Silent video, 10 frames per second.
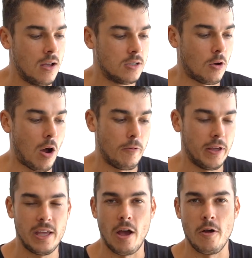So I
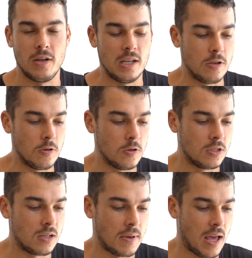really only
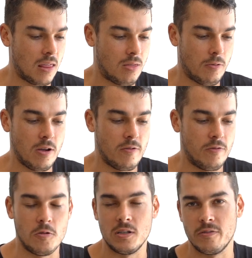used about 3 or
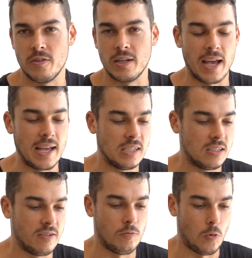4 different gauges of